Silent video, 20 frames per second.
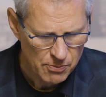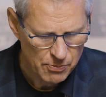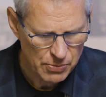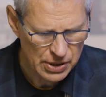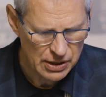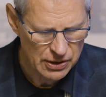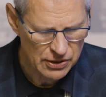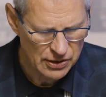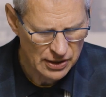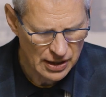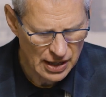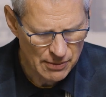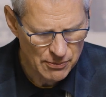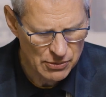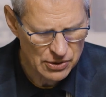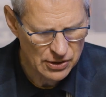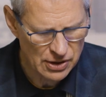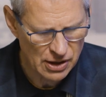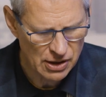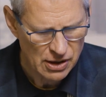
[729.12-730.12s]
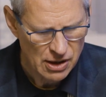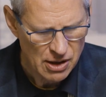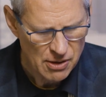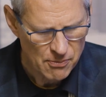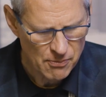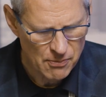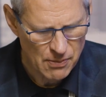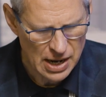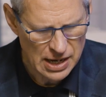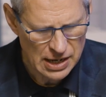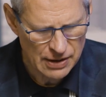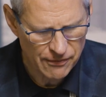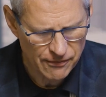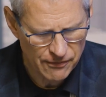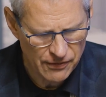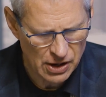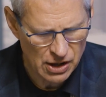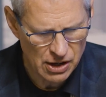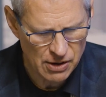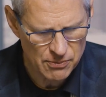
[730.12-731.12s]
But it seems that many
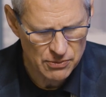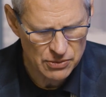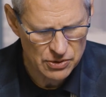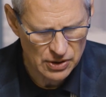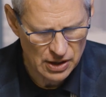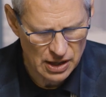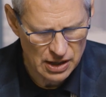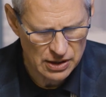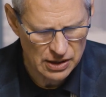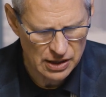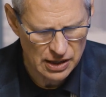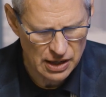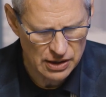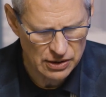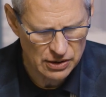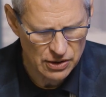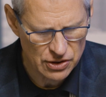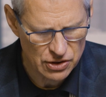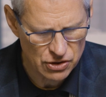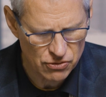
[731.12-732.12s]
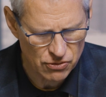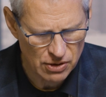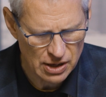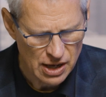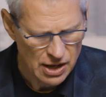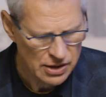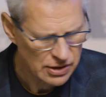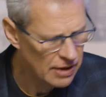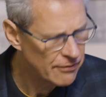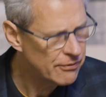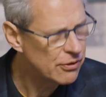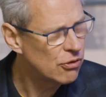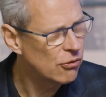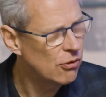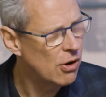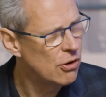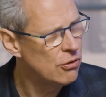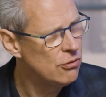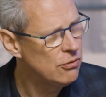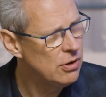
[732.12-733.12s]
firms in the industry, they've
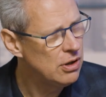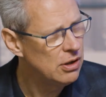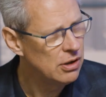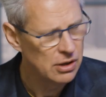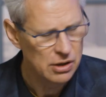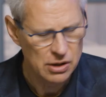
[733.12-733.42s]
grown,